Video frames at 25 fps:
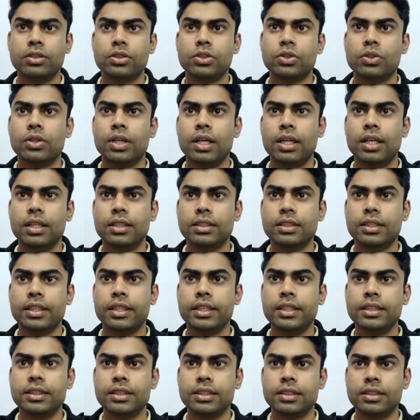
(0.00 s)
So the answer
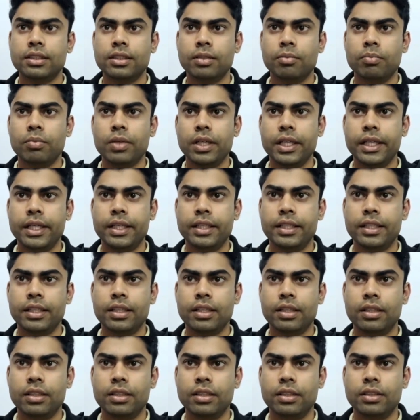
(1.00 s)
is simply
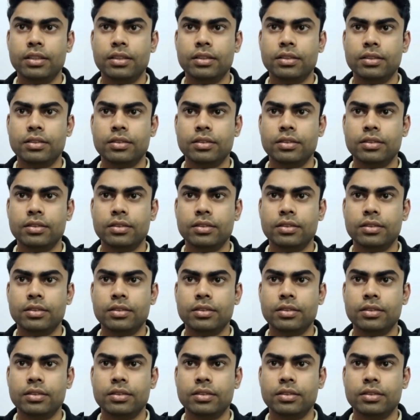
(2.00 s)
1800.